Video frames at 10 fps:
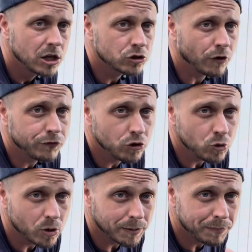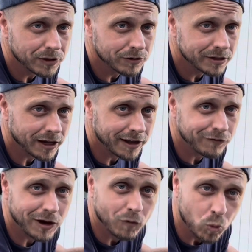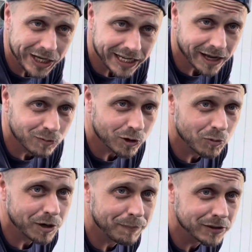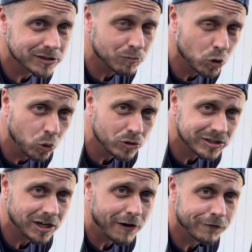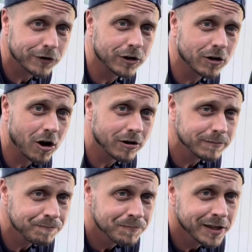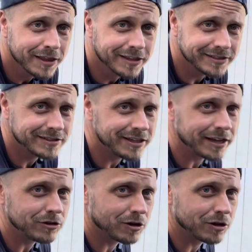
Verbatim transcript: So if you wanna build, if you have a weekend where you wanna build some cool stuff for your garden, this is it.